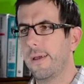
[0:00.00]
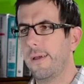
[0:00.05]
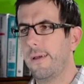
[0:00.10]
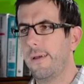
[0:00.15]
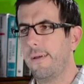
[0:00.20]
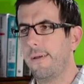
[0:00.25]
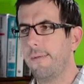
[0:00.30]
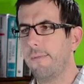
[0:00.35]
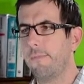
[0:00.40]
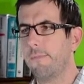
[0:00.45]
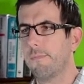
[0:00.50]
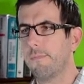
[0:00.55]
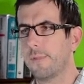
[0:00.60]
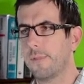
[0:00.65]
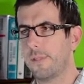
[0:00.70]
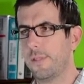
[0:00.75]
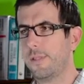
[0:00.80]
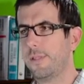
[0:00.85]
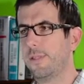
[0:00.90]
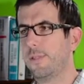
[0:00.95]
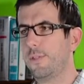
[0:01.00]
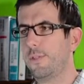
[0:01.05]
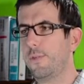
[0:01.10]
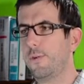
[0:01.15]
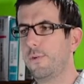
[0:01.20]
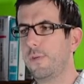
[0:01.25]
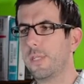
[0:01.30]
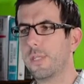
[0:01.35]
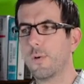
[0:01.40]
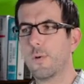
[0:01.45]
Um,
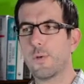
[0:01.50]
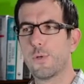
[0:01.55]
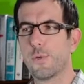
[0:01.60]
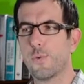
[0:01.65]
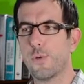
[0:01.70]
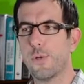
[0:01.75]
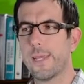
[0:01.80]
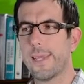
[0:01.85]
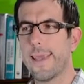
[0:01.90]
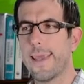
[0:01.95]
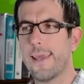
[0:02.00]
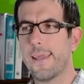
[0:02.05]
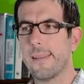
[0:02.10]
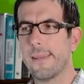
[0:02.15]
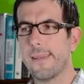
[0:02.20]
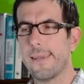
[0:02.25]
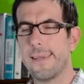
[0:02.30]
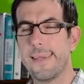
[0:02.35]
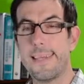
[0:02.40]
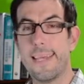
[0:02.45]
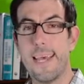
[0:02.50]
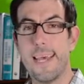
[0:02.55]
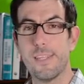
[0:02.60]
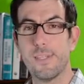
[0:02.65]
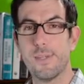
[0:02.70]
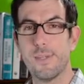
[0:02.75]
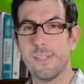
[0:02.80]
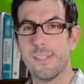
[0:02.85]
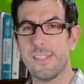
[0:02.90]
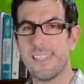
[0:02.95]
don't need the quotient rule again. Yeah,
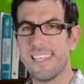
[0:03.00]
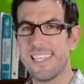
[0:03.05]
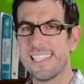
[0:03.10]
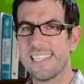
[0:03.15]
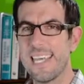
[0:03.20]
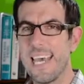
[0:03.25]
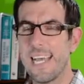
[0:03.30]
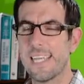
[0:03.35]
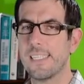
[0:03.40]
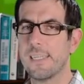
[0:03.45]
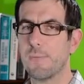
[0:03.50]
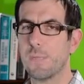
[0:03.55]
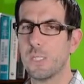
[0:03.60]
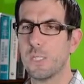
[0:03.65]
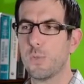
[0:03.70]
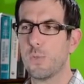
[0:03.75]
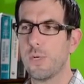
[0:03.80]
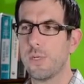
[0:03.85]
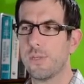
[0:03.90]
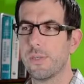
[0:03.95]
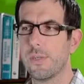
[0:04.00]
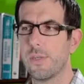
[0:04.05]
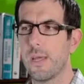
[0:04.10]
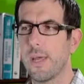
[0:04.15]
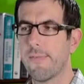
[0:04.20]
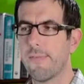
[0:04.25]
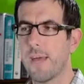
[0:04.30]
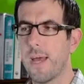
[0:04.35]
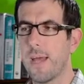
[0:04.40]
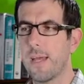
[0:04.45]
so this is the exact same situation.
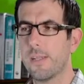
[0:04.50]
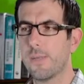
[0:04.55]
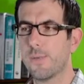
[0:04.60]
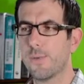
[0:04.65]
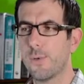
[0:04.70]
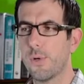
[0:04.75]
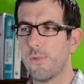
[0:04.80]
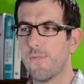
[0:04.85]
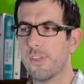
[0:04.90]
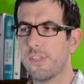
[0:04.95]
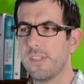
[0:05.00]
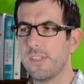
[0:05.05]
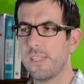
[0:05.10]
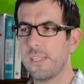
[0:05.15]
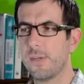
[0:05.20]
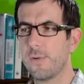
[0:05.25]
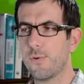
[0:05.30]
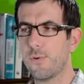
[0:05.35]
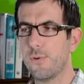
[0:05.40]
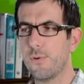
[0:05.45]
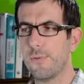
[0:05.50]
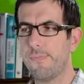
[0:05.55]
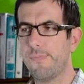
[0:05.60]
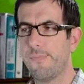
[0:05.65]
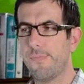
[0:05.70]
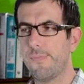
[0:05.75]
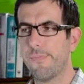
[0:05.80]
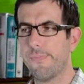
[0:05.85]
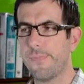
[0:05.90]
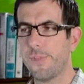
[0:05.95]
I've got sort of a single
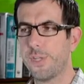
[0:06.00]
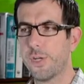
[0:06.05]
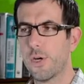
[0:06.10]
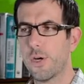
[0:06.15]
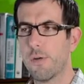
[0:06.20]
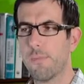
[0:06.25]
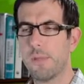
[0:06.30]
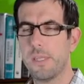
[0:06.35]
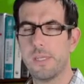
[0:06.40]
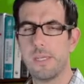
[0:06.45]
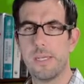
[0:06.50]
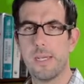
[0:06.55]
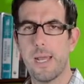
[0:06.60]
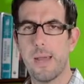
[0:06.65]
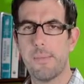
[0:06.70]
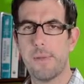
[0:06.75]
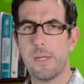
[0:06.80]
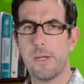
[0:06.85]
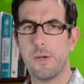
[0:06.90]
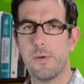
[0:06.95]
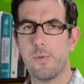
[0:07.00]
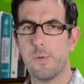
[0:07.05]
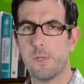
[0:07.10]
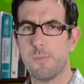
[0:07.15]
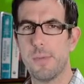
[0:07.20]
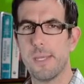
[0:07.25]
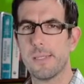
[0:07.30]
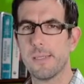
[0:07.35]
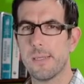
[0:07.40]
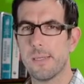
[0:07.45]
term in the denominator,
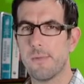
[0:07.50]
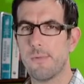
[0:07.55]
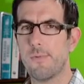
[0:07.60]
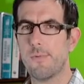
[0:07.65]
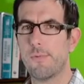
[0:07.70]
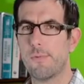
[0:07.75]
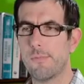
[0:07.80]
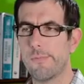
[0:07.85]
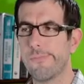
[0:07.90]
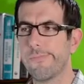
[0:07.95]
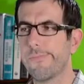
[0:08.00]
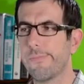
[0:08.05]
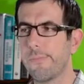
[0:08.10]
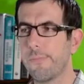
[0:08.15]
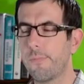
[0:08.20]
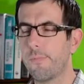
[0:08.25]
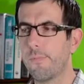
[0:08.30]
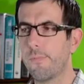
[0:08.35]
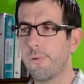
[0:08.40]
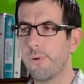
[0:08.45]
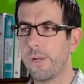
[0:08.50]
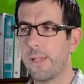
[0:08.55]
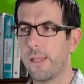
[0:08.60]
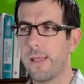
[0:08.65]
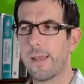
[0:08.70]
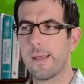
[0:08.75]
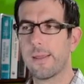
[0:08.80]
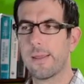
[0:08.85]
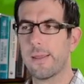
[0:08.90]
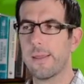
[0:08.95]
which makes it pretty
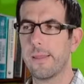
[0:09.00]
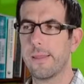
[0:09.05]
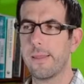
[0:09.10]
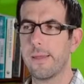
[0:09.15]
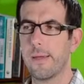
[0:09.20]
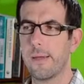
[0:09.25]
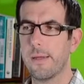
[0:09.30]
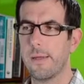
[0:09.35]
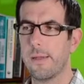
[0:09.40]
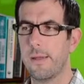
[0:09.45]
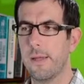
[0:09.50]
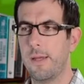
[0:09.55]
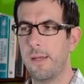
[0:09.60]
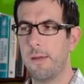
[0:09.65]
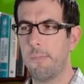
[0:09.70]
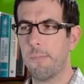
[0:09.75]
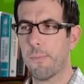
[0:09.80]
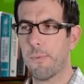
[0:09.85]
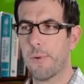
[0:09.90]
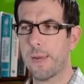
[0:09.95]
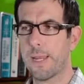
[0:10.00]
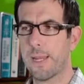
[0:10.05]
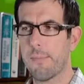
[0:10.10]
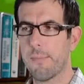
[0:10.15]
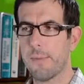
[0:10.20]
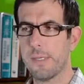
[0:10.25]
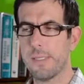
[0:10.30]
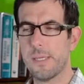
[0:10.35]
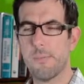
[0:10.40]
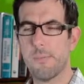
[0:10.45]
likely that the breaking
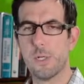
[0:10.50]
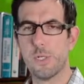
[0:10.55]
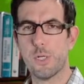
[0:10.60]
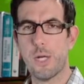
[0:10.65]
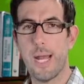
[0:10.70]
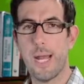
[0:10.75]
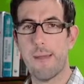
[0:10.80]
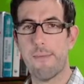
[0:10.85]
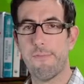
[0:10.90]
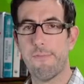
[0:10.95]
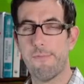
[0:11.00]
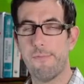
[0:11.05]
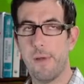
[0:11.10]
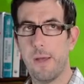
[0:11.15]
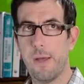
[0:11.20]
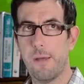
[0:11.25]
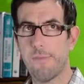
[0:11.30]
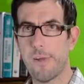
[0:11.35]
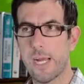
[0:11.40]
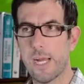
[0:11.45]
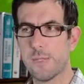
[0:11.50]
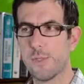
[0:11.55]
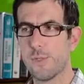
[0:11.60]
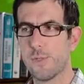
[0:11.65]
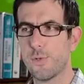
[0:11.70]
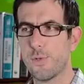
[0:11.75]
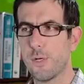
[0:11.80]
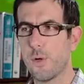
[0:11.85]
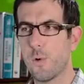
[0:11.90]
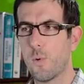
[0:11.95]
up into separate track, uh,
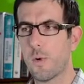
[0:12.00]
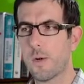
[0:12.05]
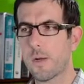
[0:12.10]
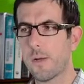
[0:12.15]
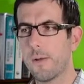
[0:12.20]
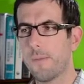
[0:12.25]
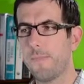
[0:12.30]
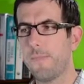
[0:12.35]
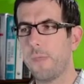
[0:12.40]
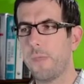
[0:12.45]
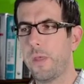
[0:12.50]
fractions trick will work.